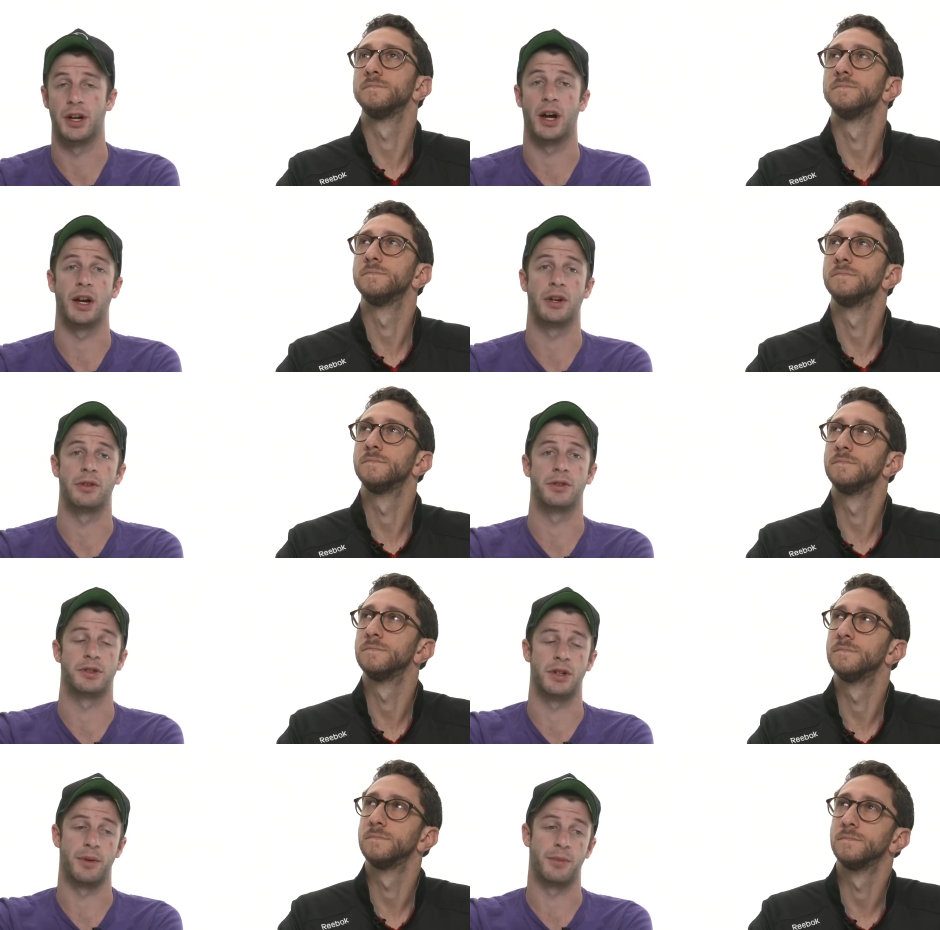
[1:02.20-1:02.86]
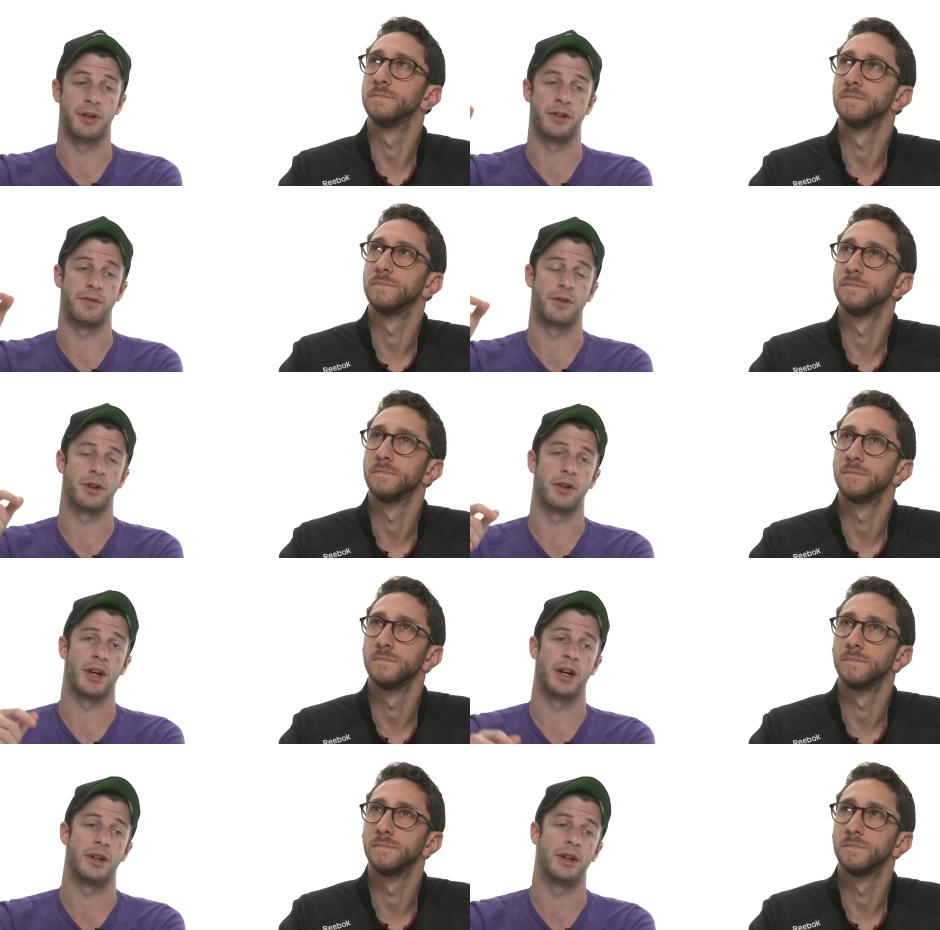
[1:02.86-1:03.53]
Speaker 1: Keuchel or should I bring in
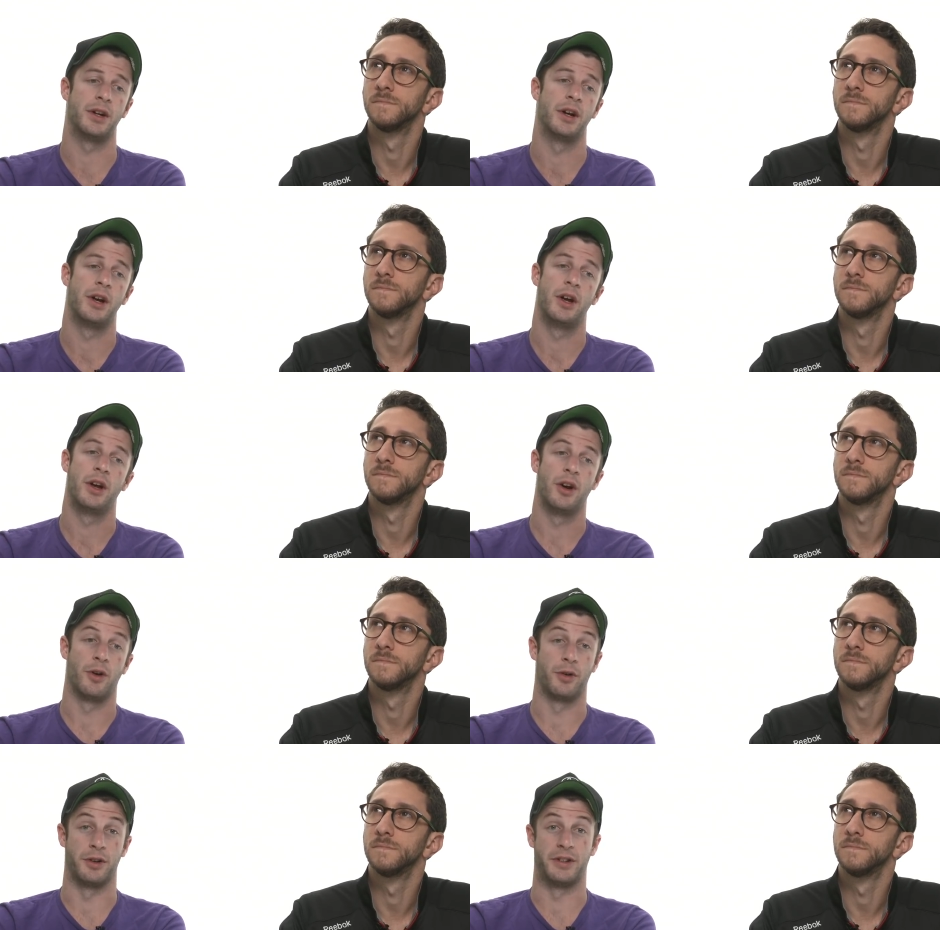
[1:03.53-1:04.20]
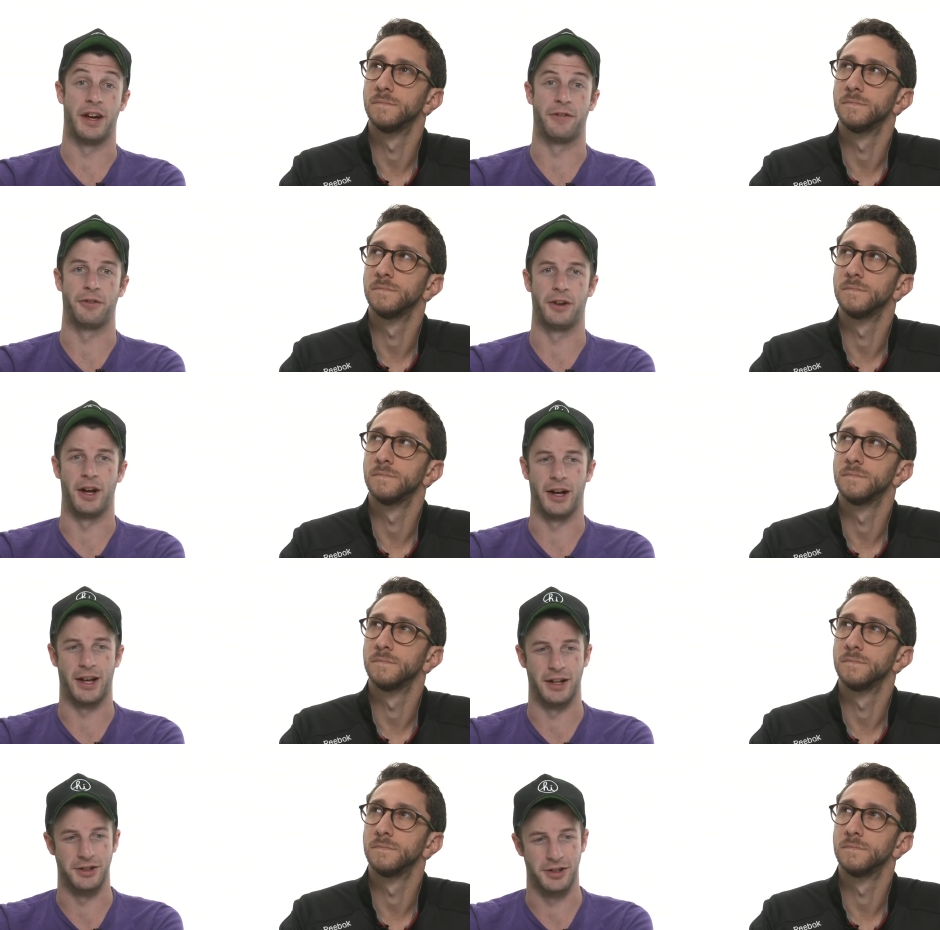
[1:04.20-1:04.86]
Verlander. Or
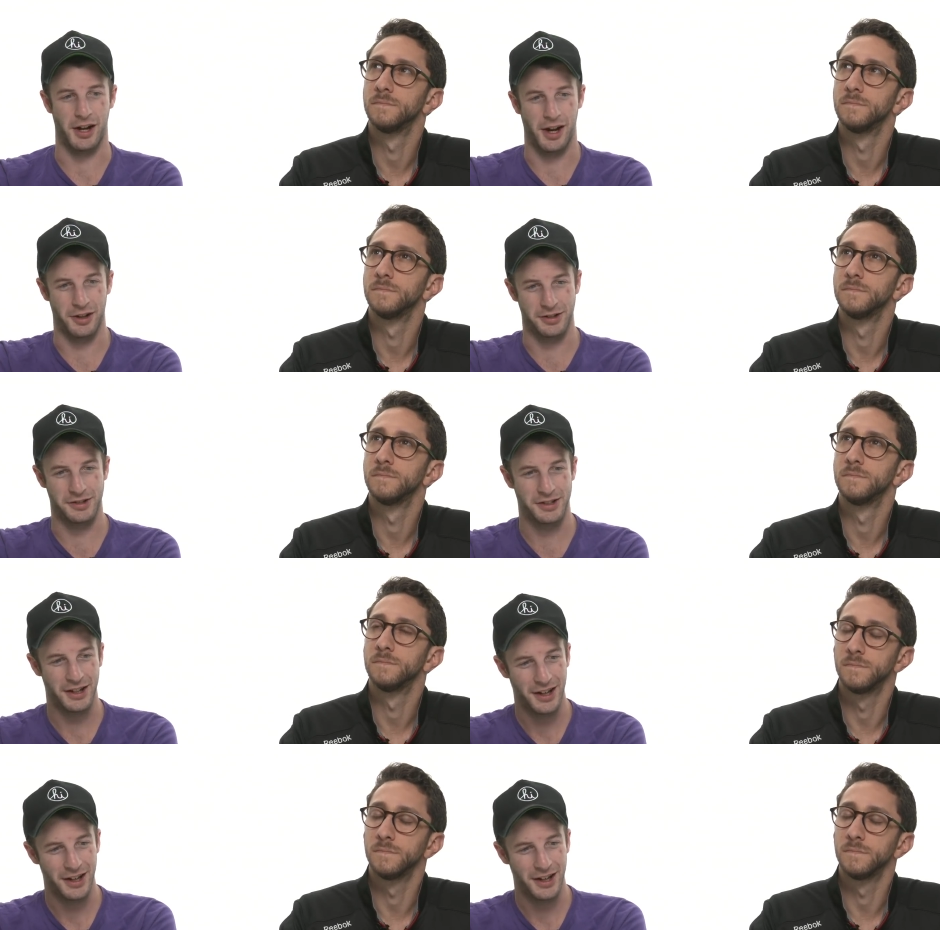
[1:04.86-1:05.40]
definitely not Ken Giles,